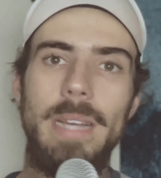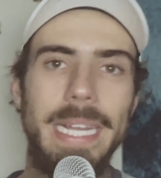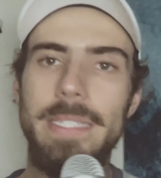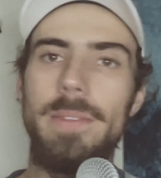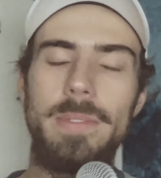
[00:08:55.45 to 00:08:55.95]
I
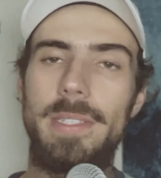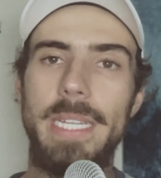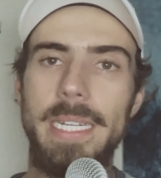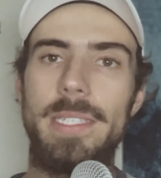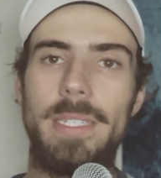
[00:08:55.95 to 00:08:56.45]
don't
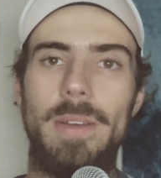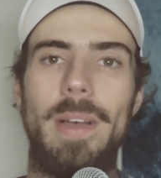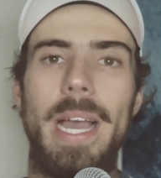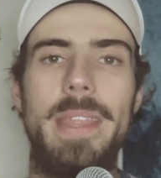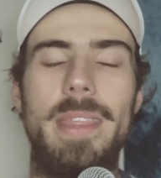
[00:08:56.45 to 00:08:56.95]
think so.
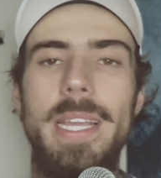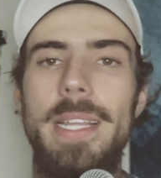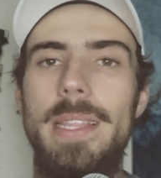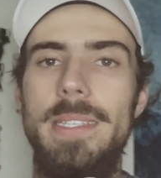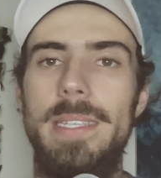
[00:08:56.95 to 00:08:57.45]
I
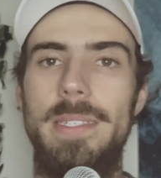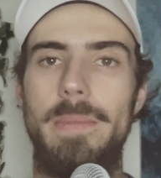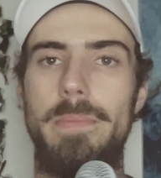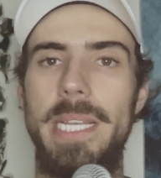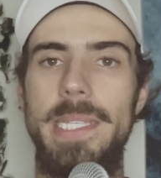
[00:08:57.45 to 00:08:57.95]
think this is a
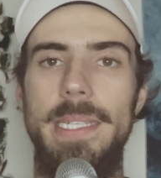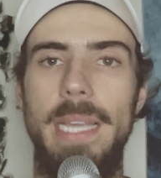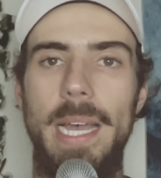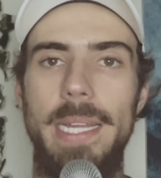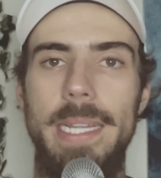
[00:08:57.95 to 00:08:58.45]

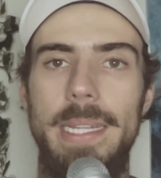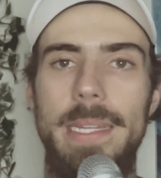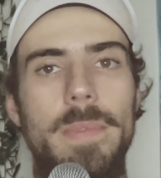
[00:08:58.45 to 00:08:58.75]
misguided